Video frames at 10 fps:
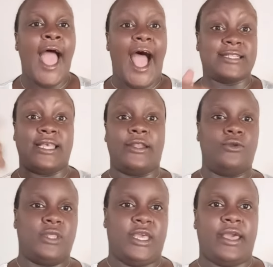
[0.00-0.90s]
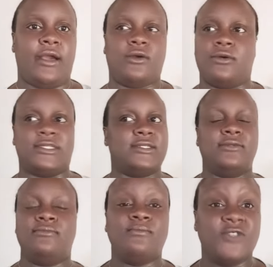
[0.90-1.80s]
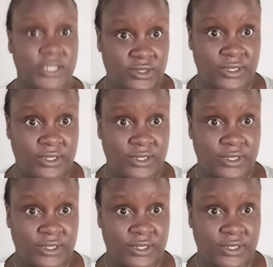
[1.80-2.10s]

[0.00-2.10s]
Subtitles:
as I do the hair, because just to